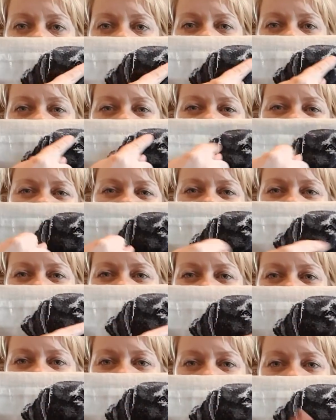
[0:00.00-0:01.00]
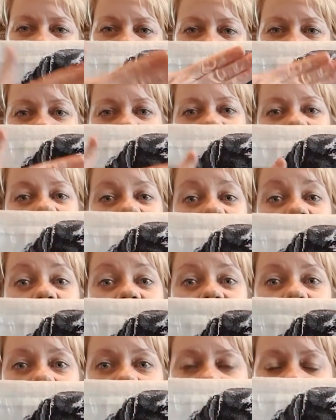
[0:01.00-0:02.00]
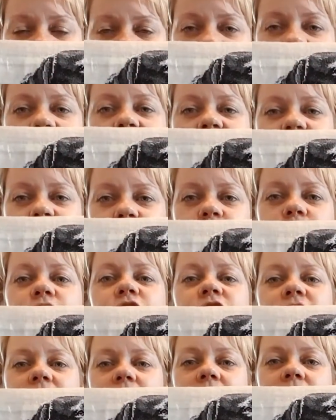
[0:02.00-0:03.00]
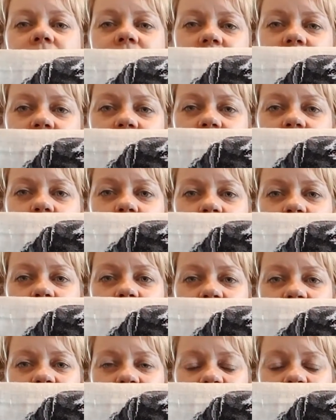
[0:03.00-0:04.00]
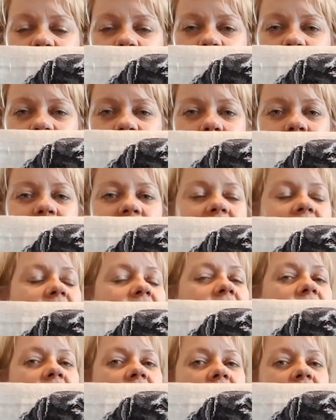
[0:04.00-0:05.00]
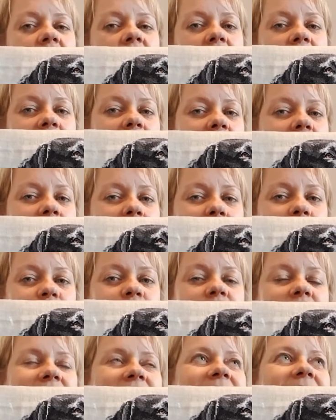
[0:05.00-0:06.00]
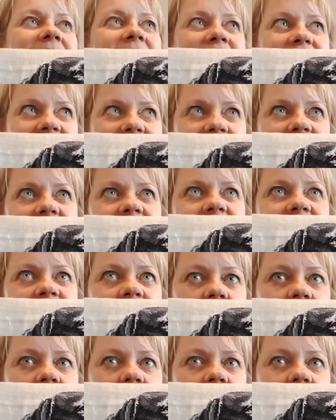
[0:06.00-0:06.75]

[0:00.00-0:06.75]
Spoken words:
I was kind of round about here. I have worked like a Trojan on my big doggy. Purely because I need to get it